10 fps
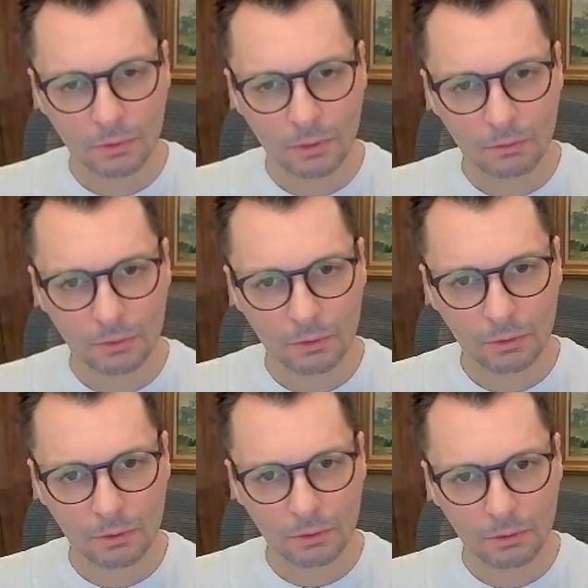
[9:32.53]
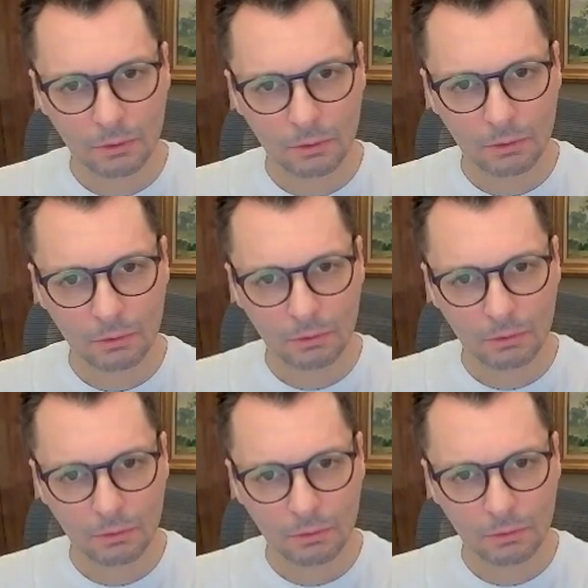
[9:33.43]

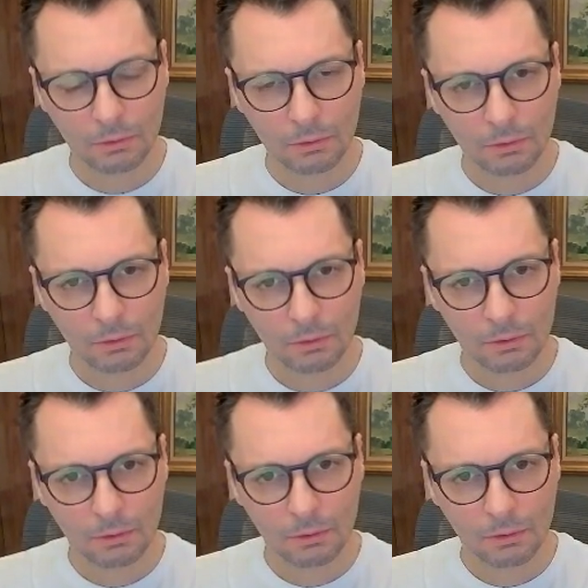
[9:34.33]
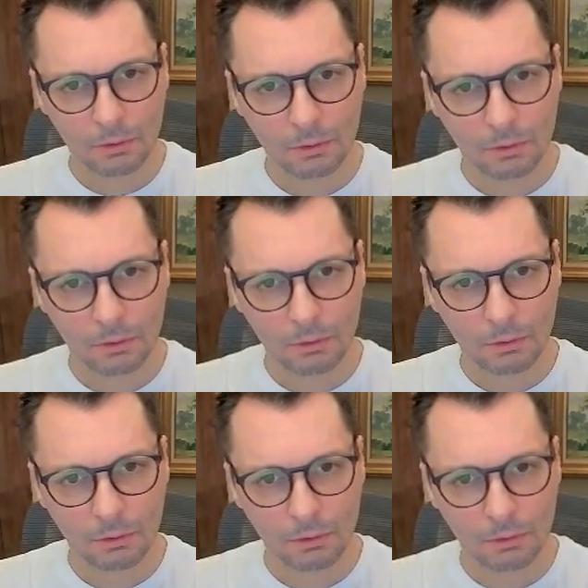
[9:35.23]

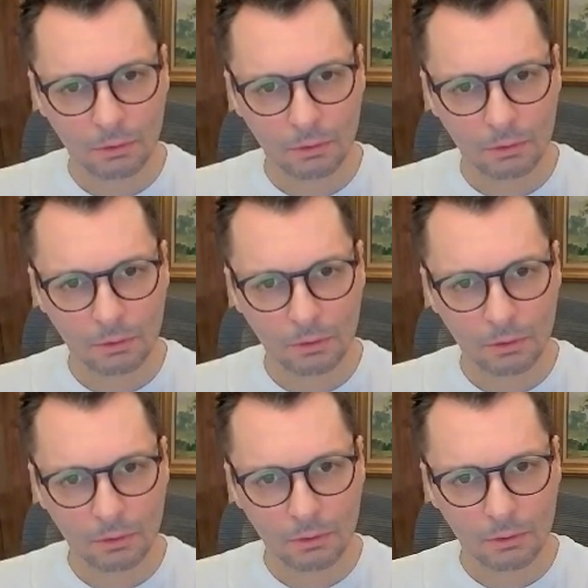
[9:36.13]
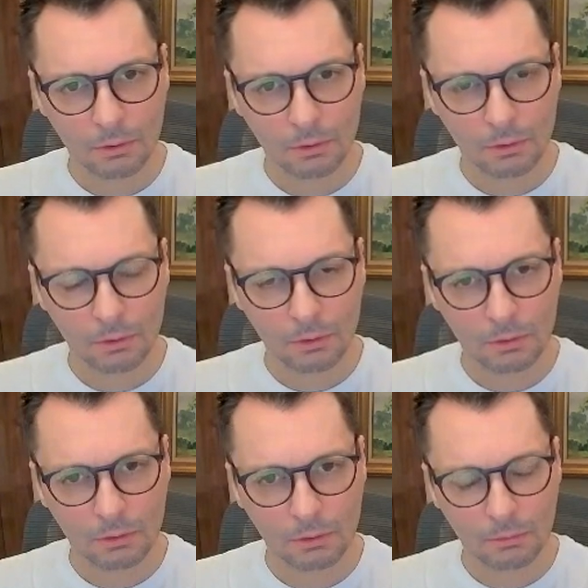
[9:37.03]

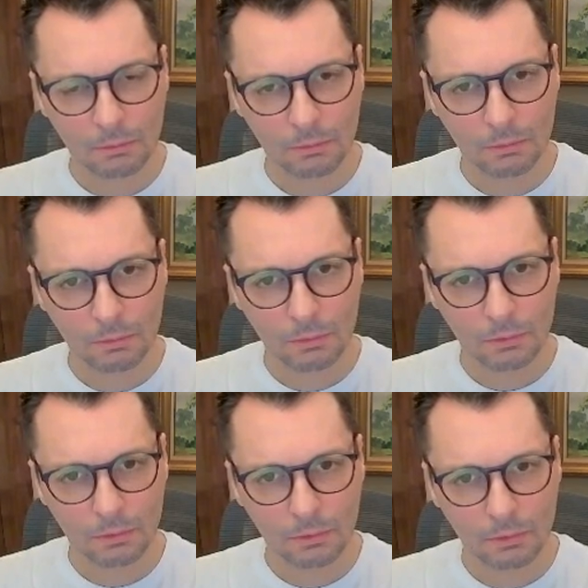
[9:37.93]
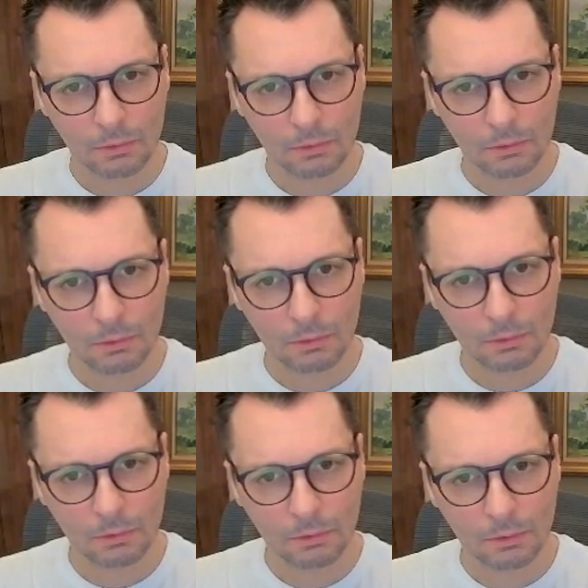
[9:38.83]

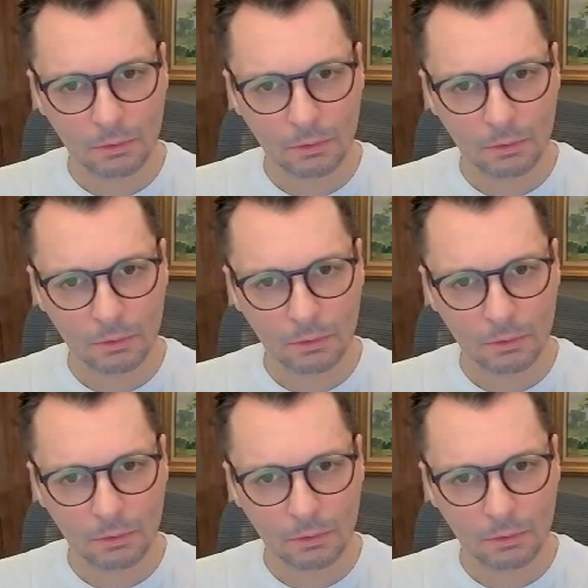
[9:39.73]
Nobody speaks.